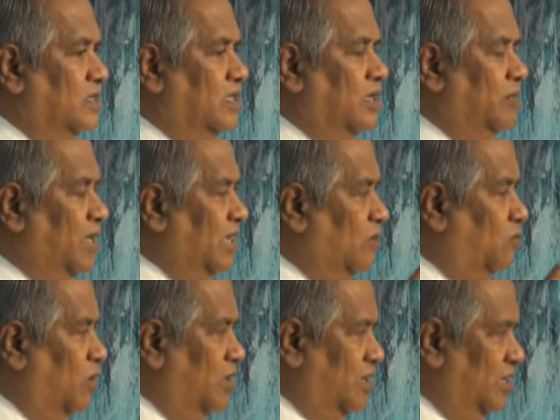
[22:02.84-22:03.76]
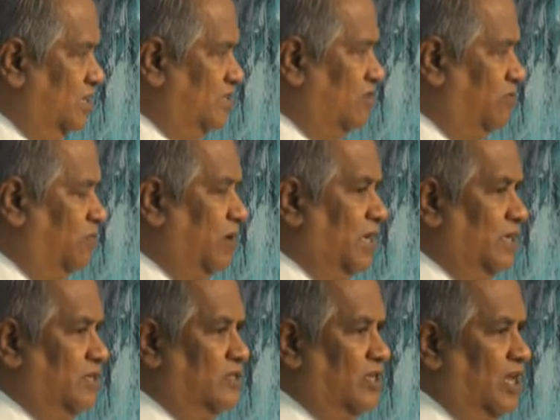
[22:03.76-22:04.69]
They may have oneness of
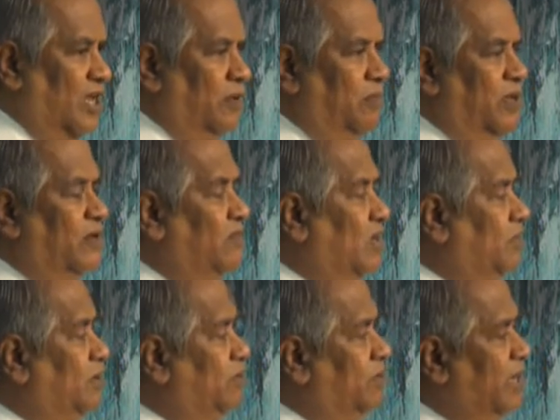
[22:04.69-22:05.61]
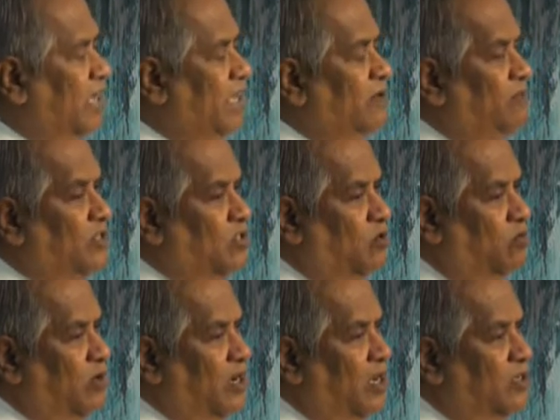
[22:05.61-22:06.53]
mind. Simon will be praying with
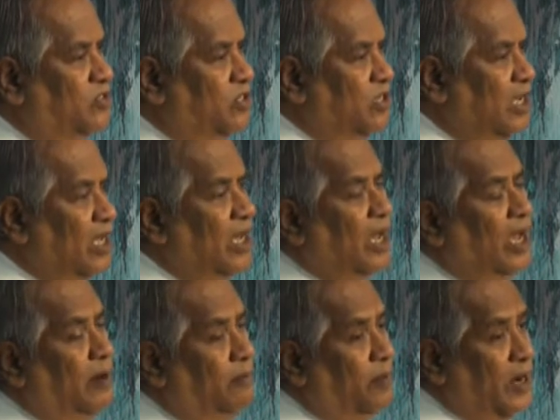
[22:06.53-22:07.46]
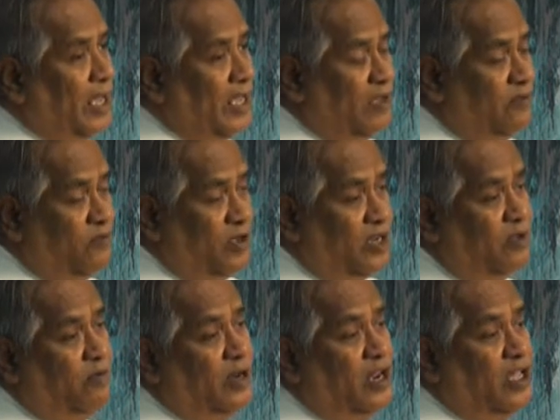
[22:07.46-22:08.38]
Yuvaraj and praying for
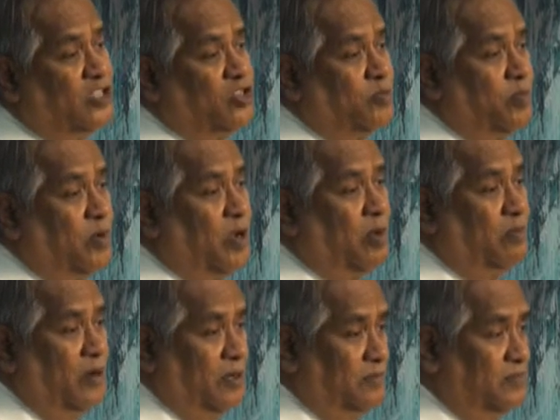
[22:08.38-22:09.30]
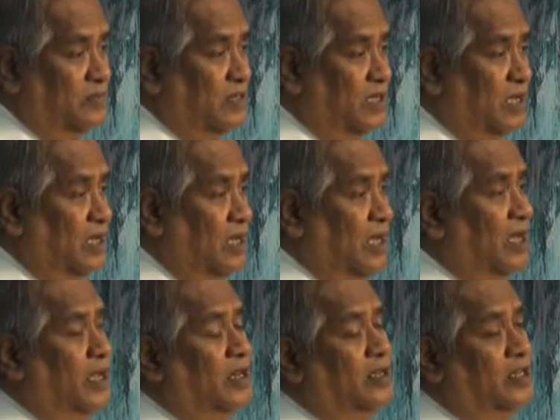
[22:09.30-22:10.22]
Yuvaraj's problem.
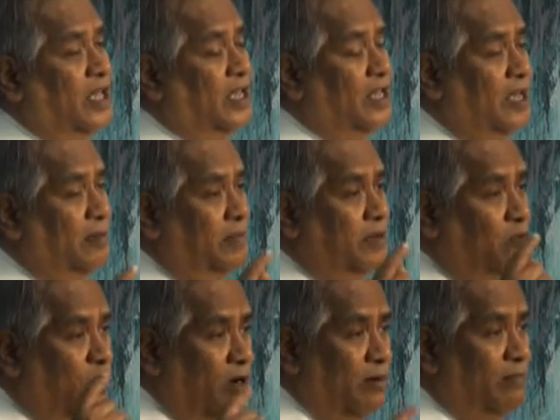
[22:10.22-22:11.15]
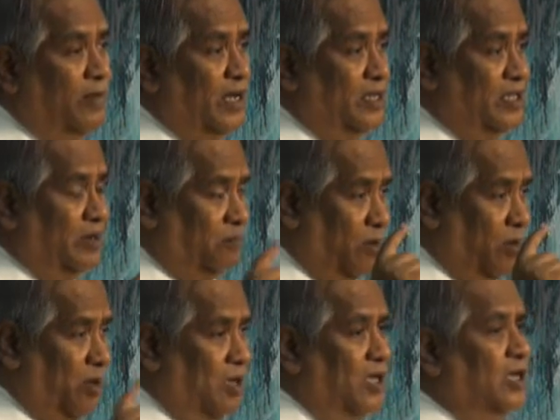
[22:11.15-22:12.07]
And they can be one mind. That,
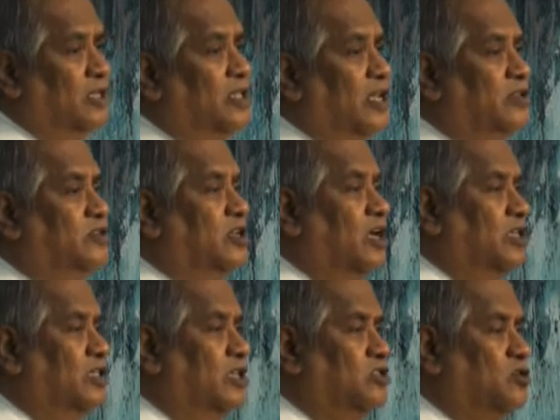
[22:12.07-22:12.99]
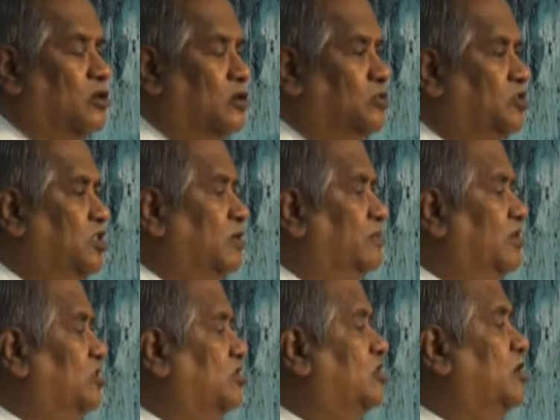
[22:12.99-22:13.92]
pro- that, uh, that solution
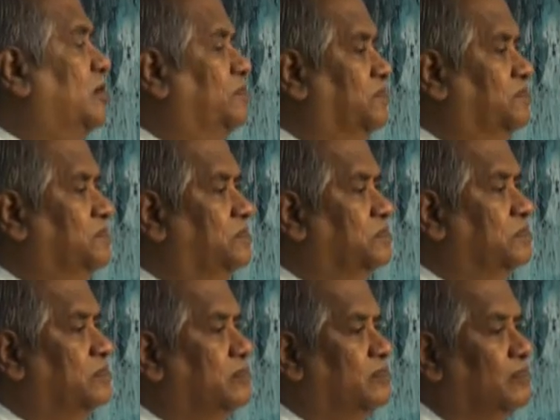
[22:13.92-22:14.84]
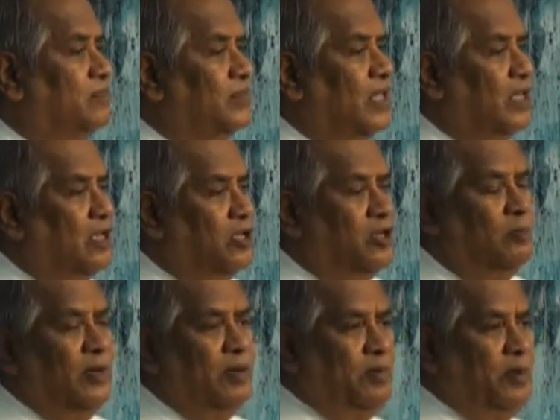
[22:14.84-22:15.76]
must come.
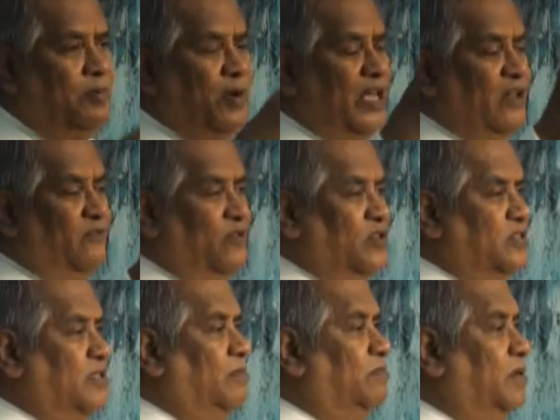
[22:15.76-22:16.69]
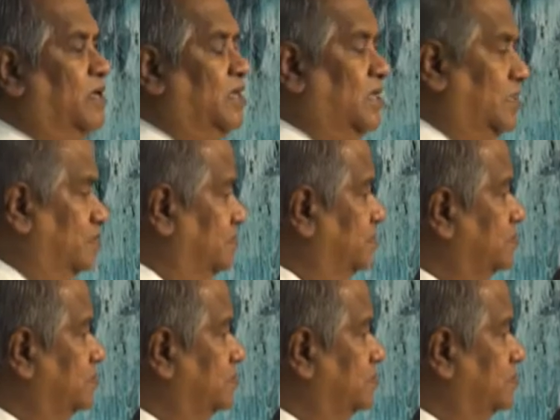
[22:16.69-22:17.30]
You may be praying for somebody.